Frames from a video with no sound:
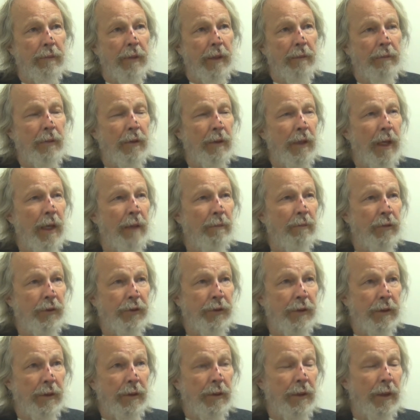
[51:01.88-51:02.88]
I'm a, I'm a,
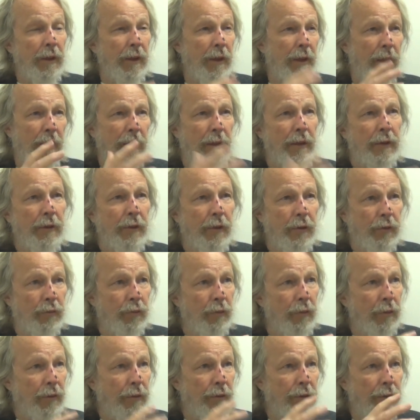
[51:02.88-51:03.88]
there's
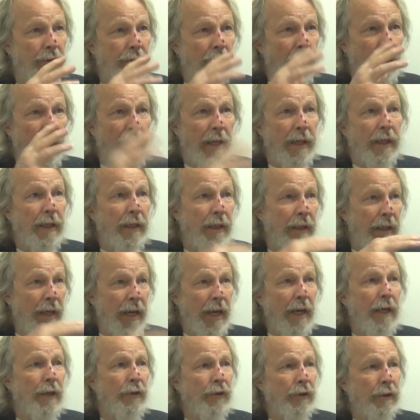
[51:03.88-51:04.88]
there's a
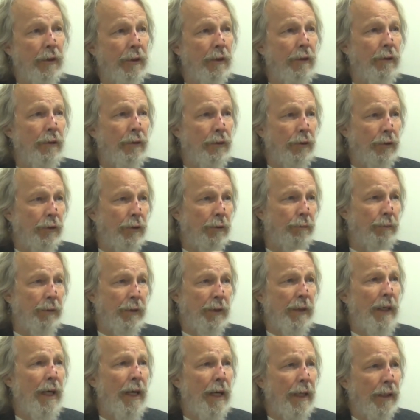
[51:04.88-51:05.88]
counselor who's
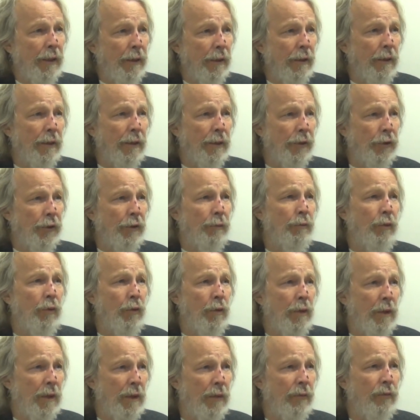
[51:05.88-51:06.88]
spectacularly
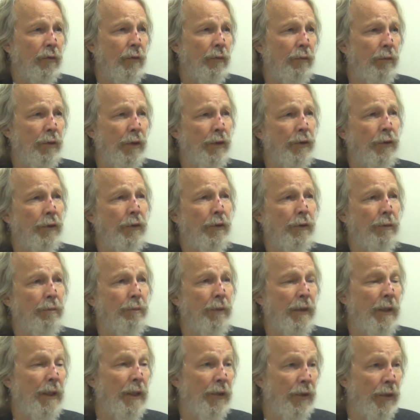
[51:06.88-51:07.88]
supportive of prisoners,
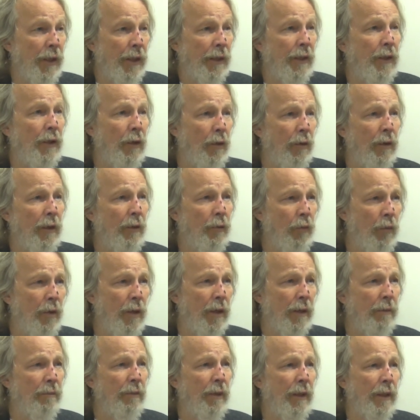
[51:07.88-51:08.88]
but he's not the only
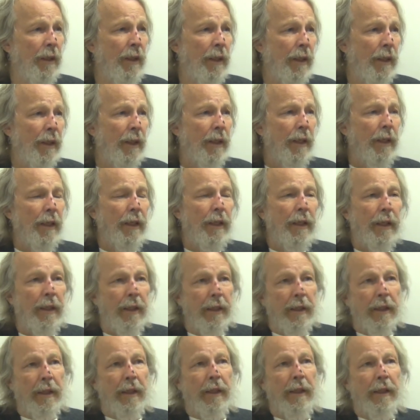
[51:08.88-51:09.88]
one. But
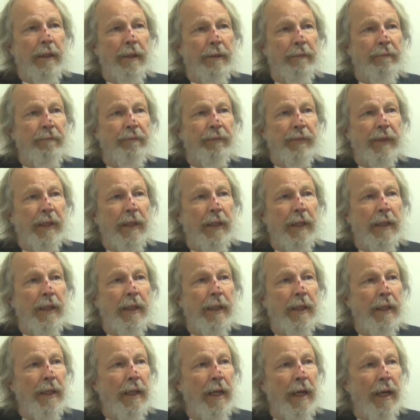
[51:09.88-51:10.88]
um,
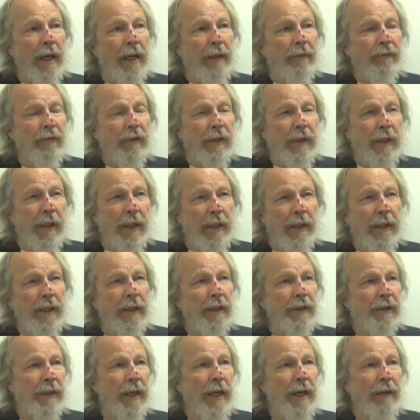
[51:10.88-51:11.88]
he advocate he
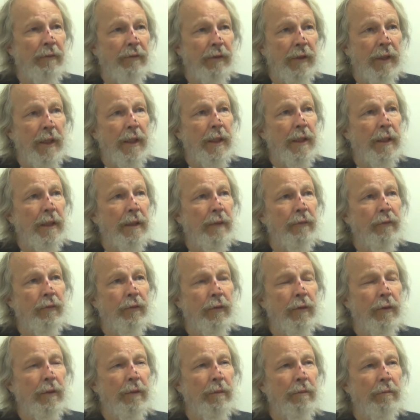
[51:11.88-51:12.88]
has advocated
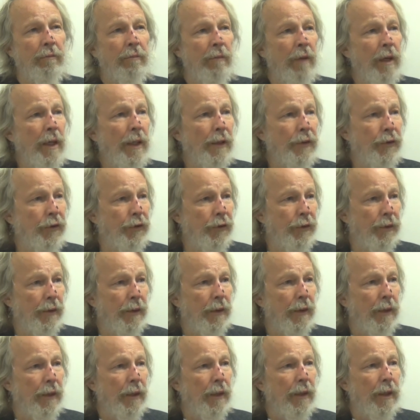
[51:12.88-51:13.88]
for months
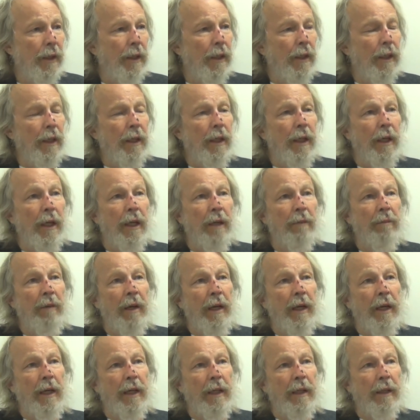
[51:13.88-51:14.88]

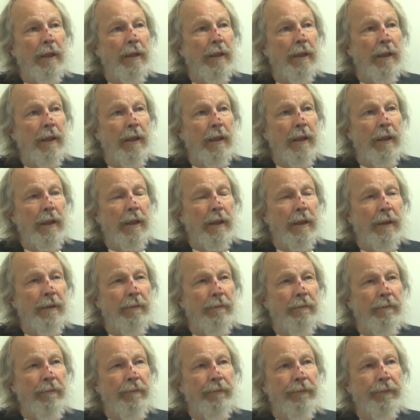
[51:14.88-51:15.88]
about
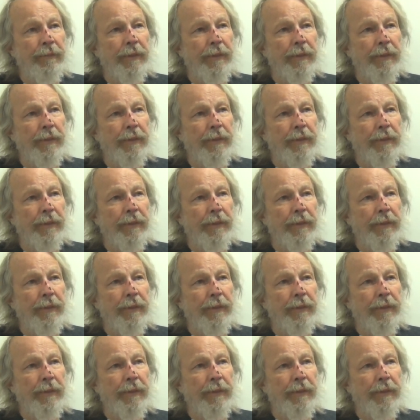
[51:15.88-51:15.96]
um,